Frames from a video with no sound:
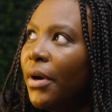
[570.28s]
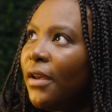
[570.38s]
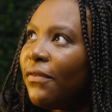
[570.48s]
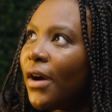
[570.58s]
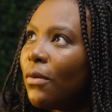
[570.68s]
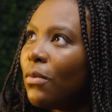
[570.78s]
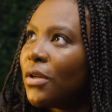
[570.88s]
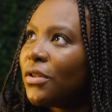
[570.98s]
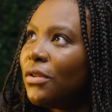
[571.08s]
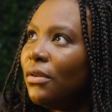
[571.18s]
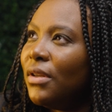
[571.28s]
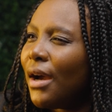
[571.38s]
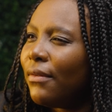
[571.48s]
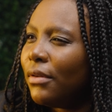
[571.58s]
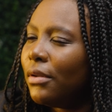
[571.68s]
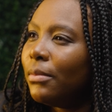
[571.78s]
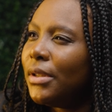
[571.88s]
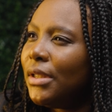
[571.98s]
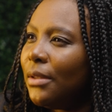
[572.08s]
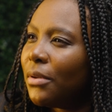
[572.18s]
But if I was to dive a little
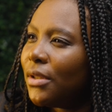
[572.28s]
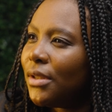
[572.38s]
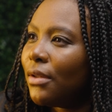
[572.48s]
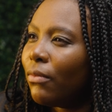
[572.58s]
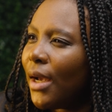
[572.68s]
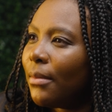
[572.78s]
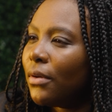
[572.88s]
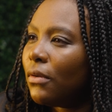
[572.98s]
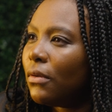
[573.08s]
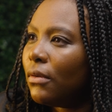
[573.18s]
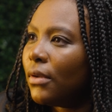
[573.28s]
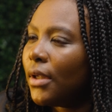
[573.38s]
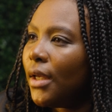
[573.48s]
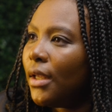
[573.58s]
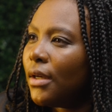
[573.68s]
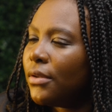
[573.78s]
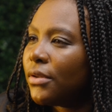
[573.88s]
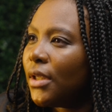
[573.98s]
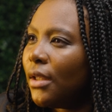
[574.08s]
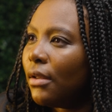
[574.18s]
bit deeper into the rabbit hole and
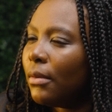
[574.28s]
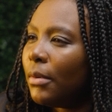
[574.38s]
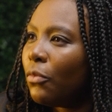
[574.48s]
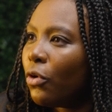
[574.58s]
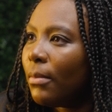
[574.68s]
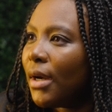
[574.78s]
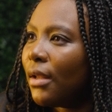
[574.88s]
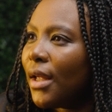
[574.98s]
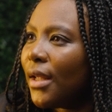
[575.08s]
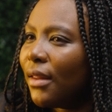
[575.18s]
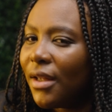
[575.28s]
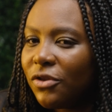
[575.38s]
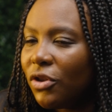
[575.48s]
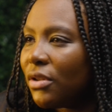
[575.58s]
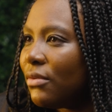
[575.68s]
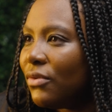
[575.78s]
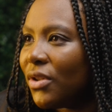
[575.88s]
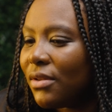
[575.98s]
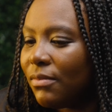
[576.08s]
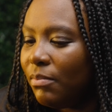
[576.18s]
understand a little bit more about lighting, like just
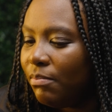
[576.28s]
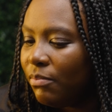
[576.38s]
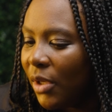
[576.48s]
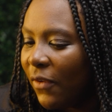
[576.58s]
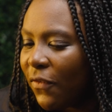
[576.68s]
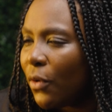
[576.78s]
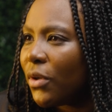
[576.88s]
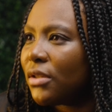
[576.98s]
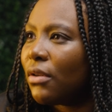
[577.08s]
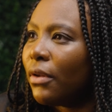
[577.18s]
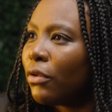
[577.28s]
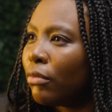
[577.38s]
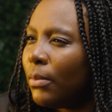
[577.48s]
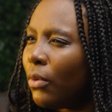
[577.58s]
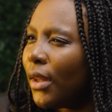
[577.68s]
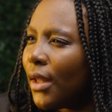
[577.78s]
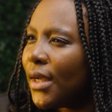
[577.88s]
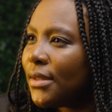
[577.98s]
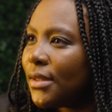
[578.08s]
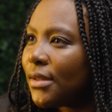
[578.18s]
just be focused on the three point
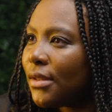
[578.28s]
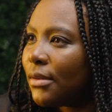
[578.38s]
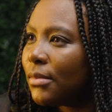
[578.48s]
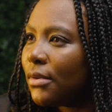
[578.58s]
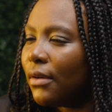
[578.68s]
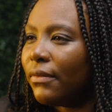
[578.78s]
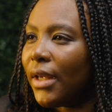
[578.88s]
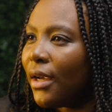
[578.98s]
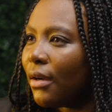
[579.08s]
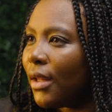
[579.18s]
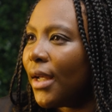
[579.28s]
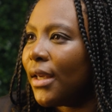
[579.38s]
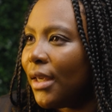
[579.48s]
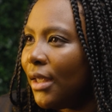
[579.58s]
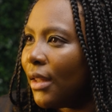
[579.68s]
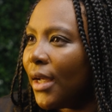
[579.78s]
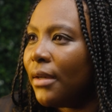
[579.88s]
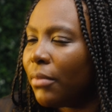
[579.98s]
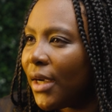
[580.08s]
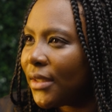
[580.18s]
light system of the hair light, key
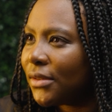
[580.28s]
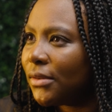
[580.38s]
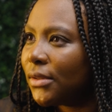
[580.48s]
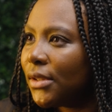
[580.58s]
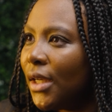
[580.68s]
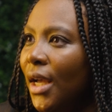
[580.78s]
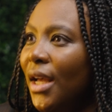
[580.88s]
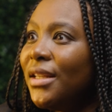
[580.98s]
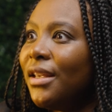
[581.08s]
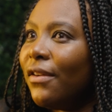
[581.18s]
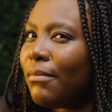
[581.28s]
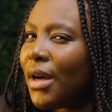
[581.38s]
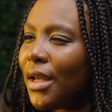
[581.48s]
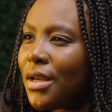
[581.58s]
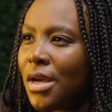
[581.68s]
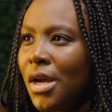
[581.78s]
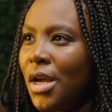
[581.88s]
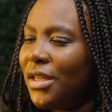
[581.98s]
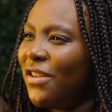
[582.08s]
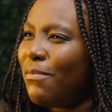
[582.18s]
light, and practicals to give my
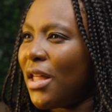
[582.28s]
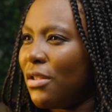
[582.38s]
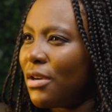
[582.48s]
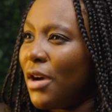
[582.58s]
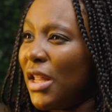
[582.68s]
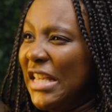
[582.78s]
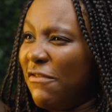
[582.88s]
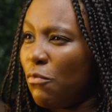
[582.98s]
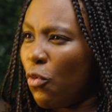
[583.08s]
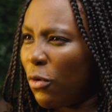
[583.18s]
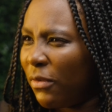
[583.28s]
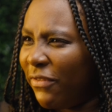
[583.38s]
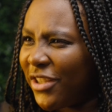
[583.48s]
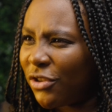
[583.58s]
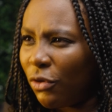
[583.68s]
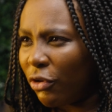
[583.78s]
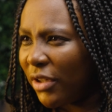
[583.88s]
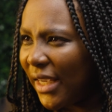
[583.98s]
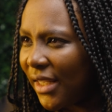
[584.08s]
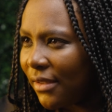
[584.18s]
give my look even more professional,
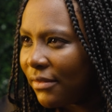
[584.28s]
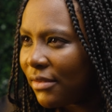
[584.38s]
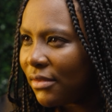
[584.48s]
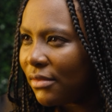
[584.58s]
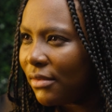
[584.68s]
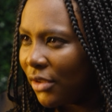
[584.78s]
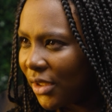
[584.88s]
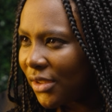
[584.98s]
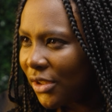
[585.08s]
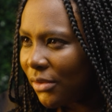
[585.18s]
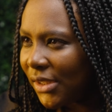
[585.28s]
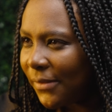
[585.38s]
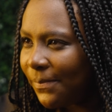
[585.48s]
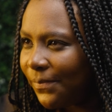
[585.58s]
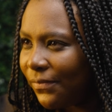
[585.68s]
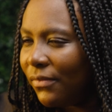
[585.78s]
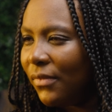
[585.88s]
creative look to it,